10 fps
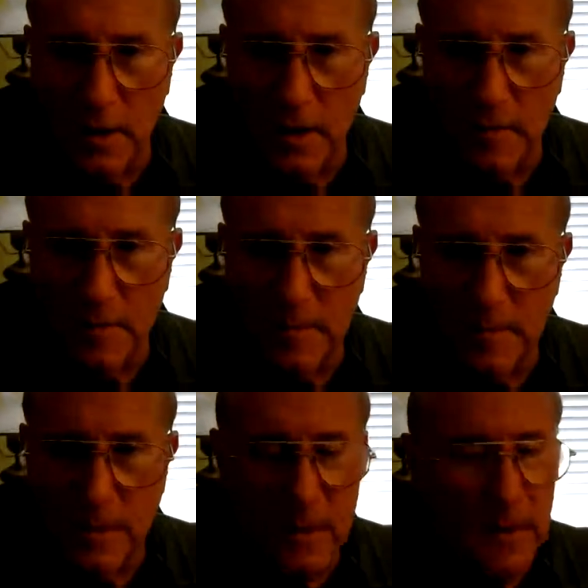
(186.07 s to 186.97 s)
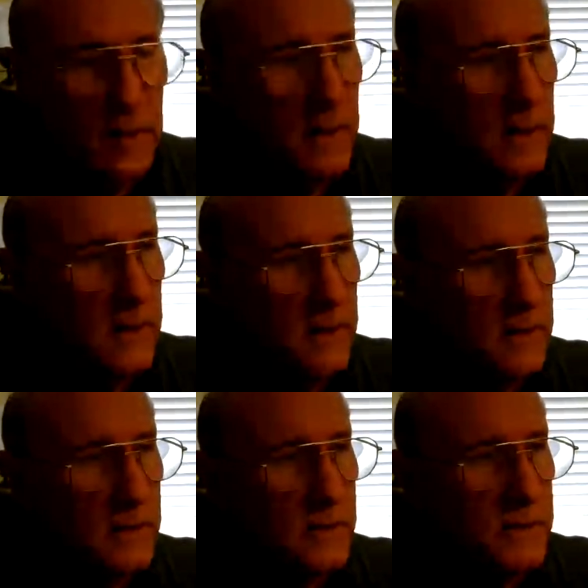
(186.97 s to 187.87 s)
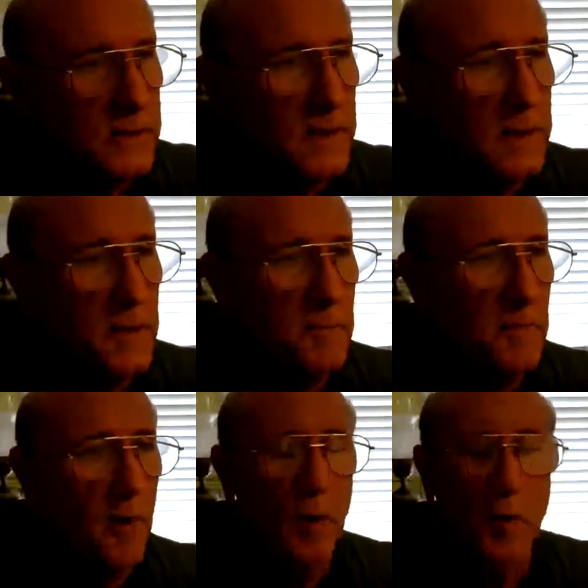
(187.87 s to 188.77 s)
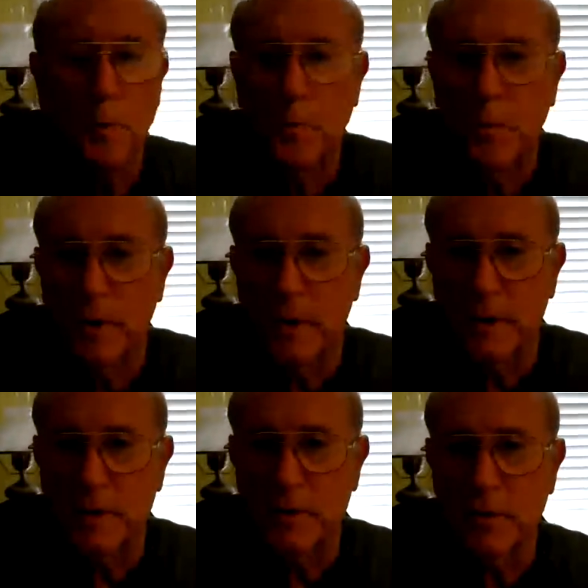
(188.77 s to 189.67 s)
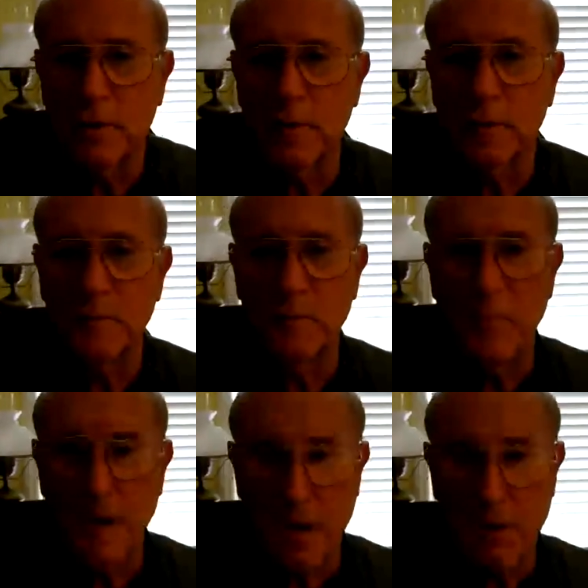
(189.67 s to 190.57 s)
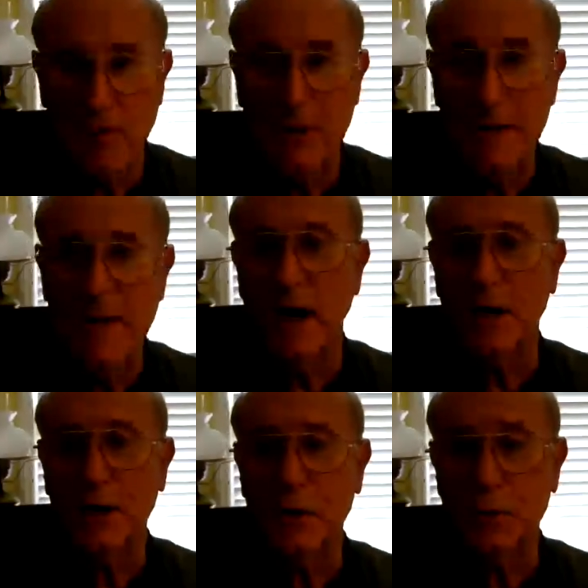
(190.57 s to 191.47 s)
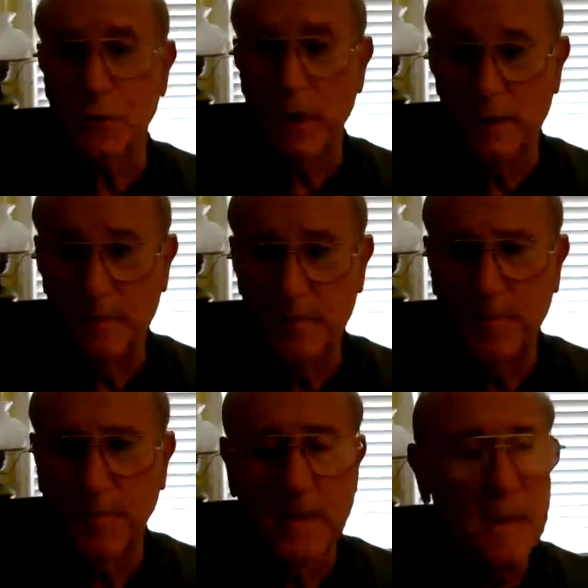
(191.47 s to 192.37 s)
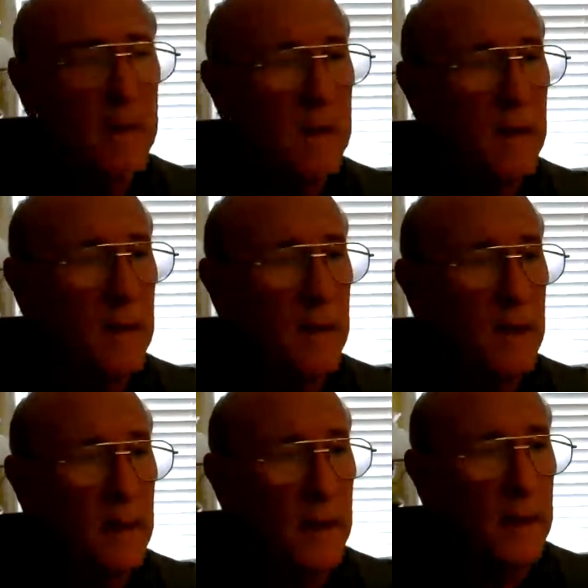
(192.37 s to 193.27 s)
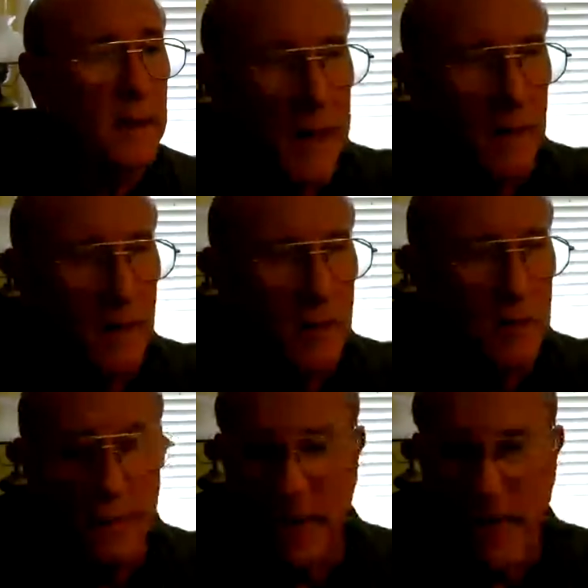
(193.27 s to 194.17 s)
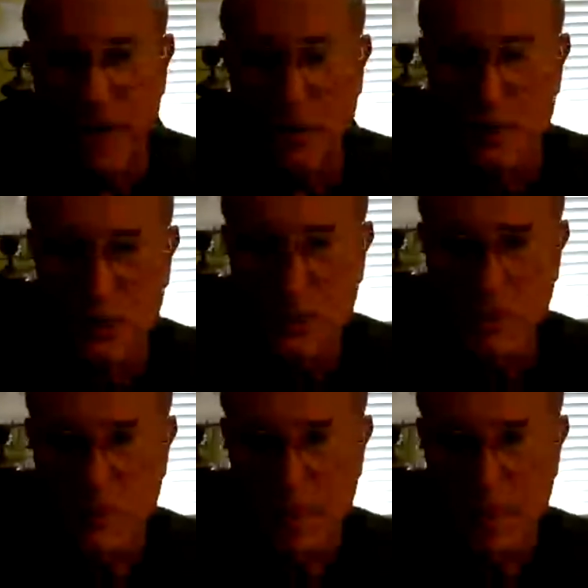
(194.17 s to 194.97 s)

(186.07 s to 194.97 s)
at the second column, you see the bold print term perichondrium. Of course, peri means irregular collagenous